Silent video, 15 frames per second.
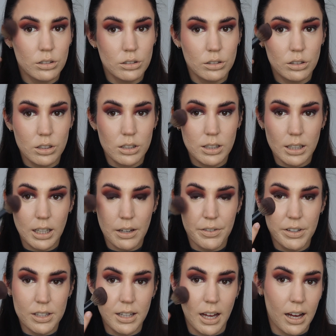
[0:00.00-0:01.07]
just to give
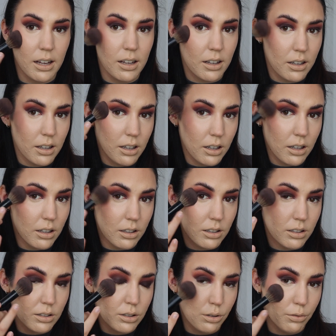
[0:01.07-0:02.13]
us that
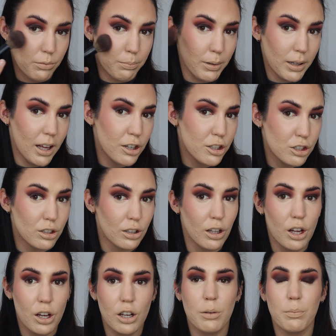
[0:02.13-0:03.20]
sort of blushed
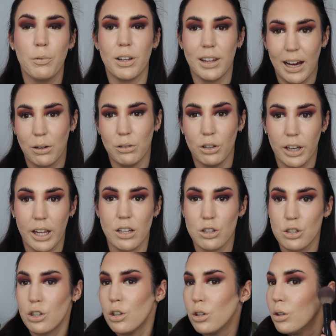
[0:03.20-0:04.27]
look without looking
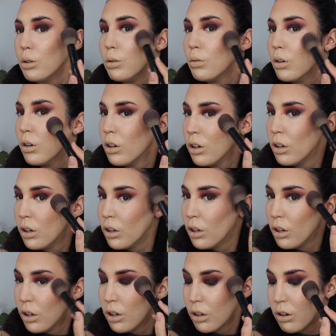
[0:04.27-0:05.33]
too
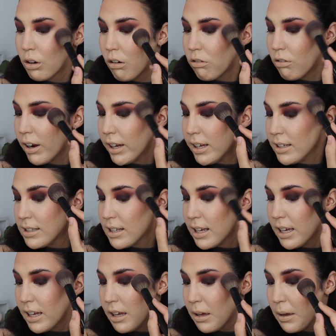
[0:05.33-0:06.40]

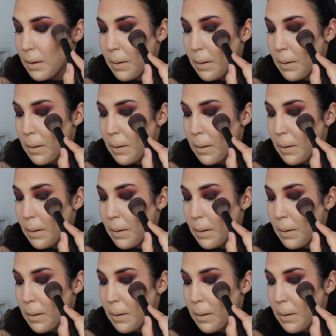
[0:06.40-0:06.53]
crazy.